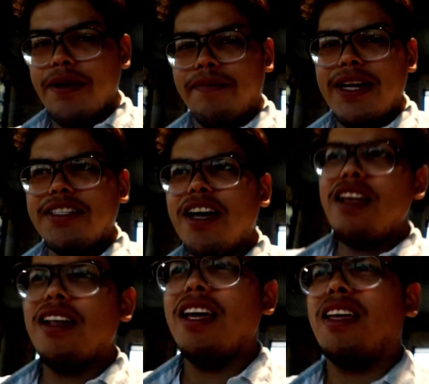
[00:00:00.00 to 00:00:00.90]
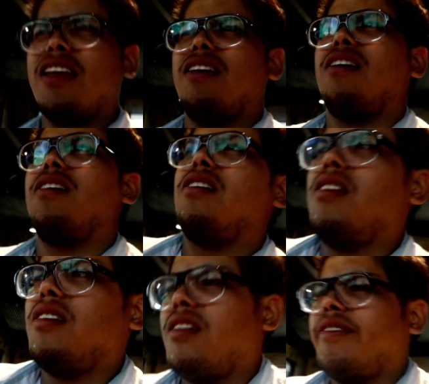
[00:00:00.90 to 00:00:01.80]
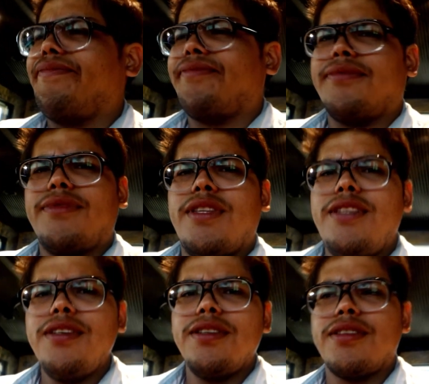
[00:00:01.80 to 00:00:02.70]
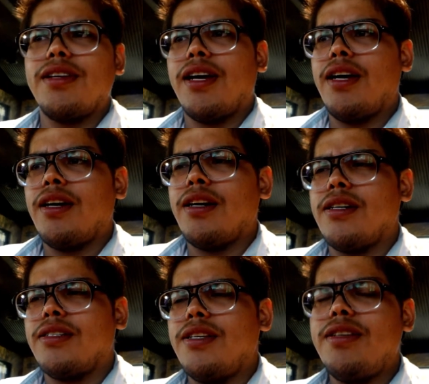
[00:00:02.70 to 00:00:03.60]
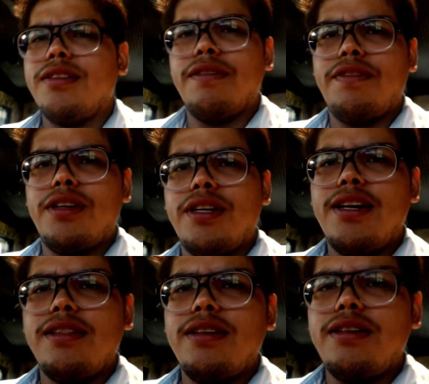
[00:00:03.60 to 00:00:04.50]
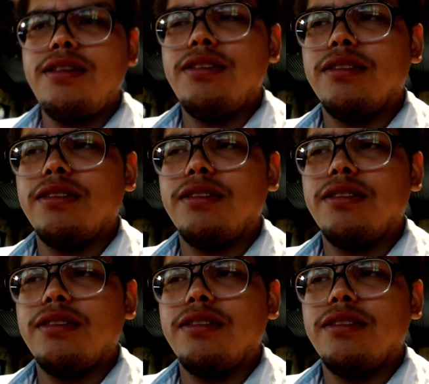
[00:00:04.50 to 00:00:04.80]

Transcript: Mine's got like, this is a vanilla,